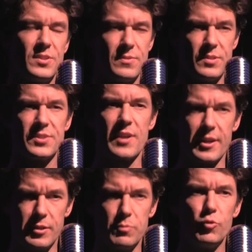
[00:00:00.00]

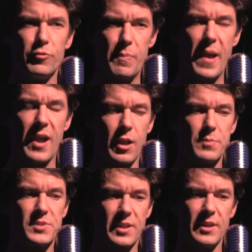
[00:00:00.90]
decided to move back up
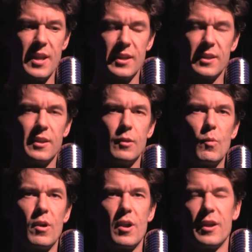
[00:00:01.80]
to Connecticut,
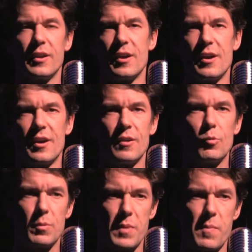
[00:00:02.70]

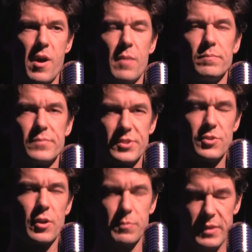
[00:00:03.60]
where my mom,
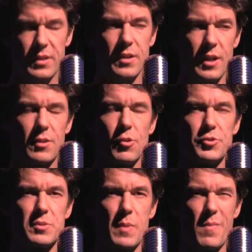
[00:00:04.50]
so I could be kind of
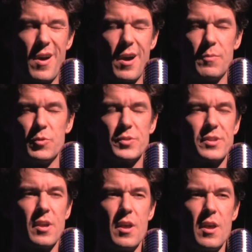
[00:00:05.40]
close to my mom. It
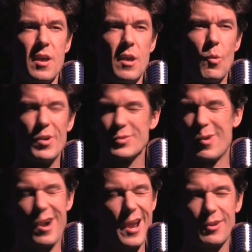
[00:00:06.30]
was wasn't
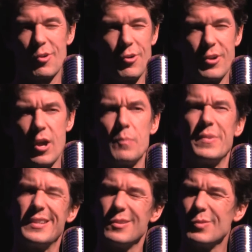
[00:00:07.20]
where I had grown up,
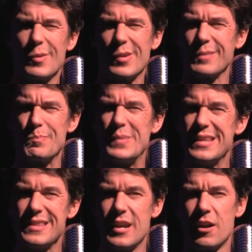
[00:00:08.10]
and I didn't really want to be
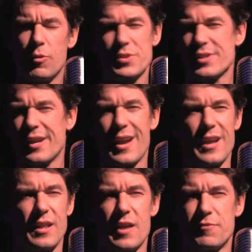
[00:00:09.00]
there. It wasn't like I
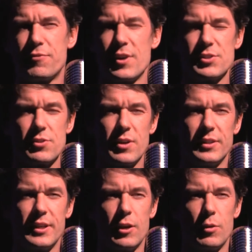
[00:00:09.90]
had a lot of friends around
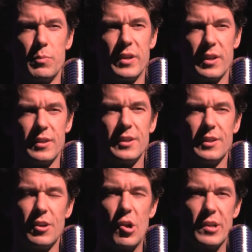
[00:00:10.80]
there, but
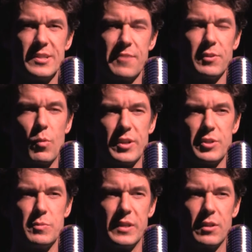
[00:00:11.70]
I definitely wanted
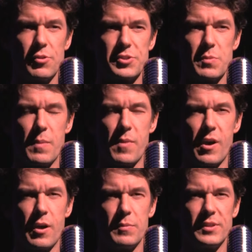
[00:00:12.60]
to be close to my
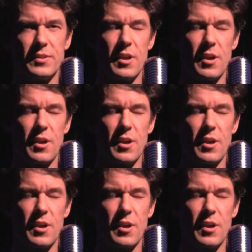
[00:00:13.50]
mom, and